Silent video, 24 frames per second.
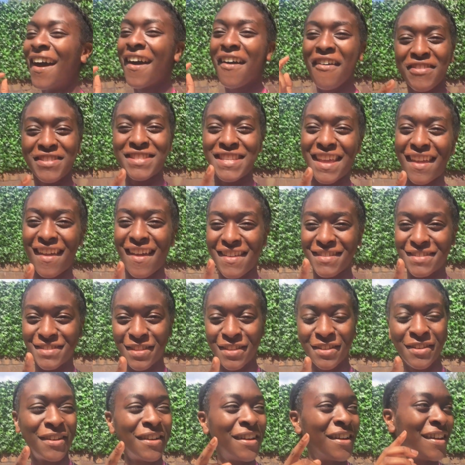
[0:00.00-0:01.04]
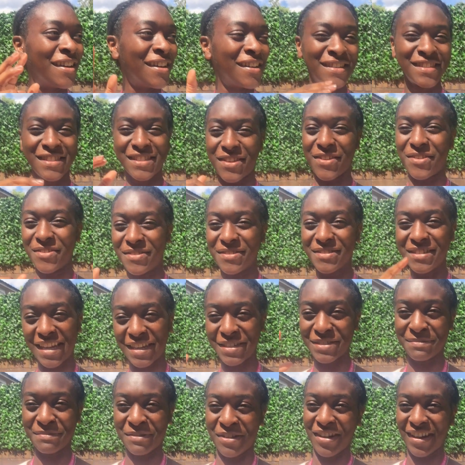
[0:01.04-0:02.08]
I'll see you guys soon,
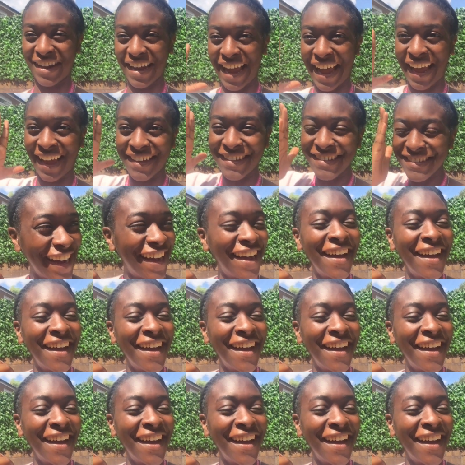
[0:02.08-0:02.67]
like tomorrow. Ah. All